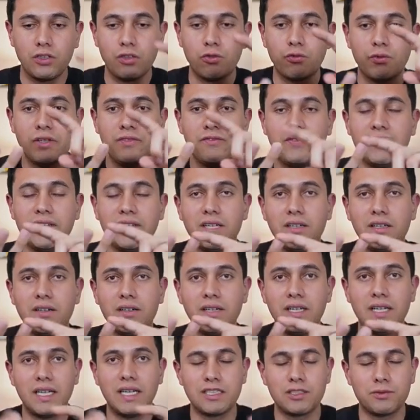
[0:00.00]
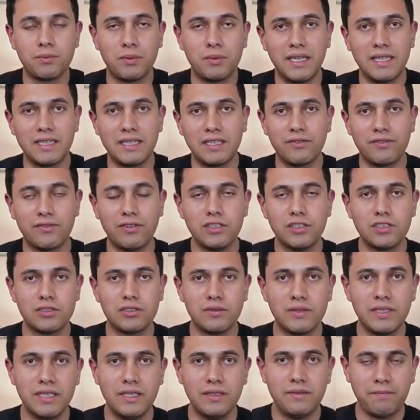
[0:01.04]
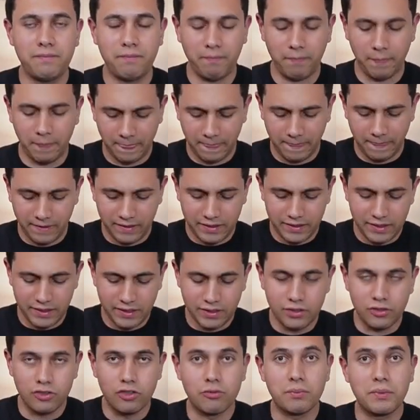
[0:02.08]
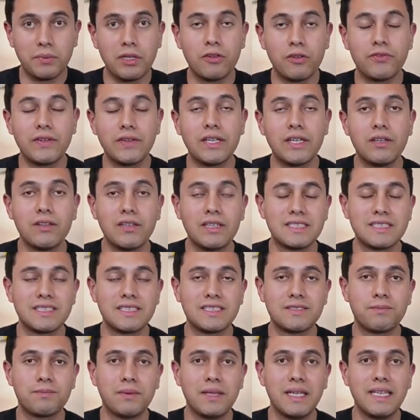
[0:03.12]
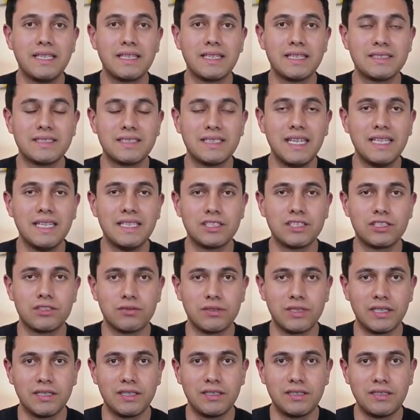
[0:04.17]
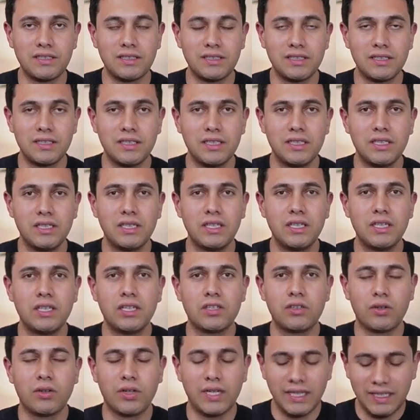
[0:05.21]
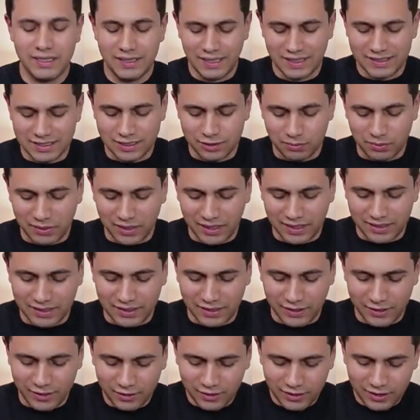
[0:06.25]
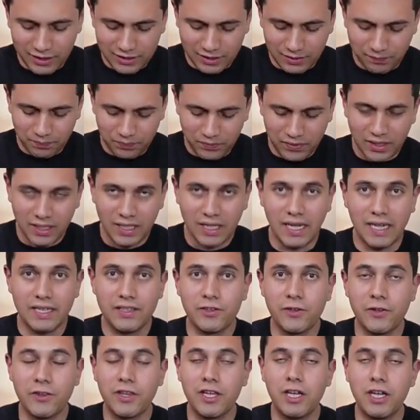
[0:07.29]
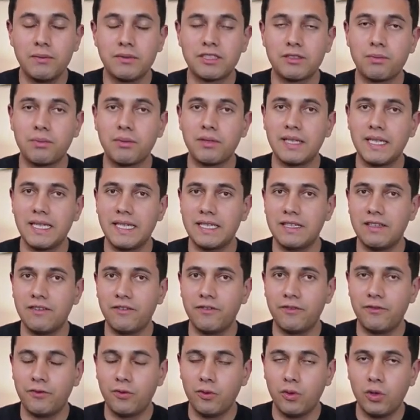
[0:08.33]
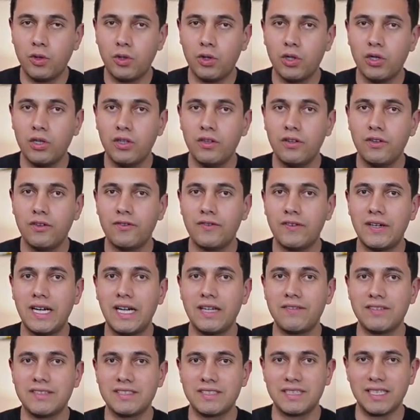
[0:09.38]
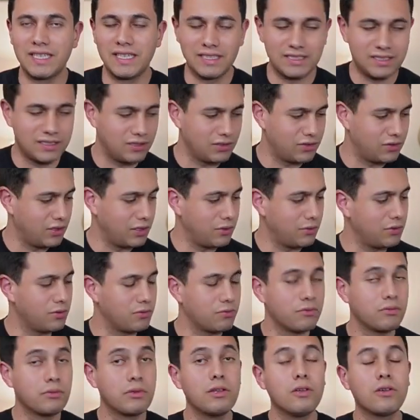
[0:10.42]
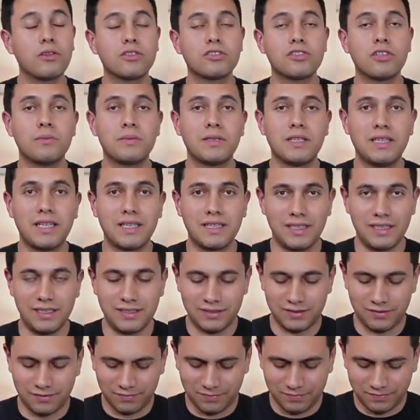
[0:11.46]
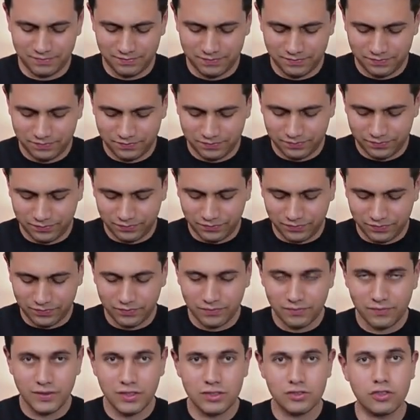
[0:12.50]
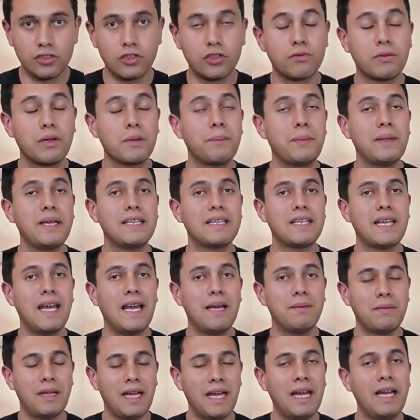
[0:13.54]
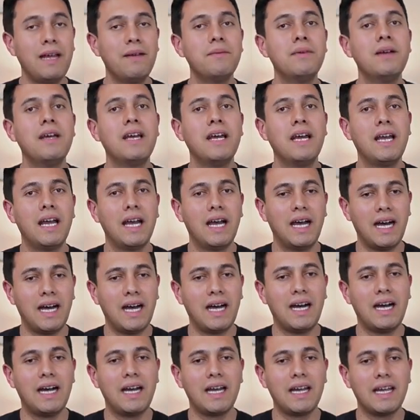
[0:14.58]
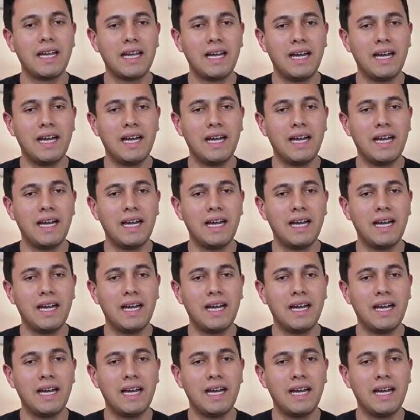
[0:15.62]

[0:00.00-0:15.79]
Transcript: ring finger is playing the first string, your middle finger is playing the second string, your index is playing the third, and your thumb is playing 4, 5, and 6. So it will look something like this. So you repeat M, M, I,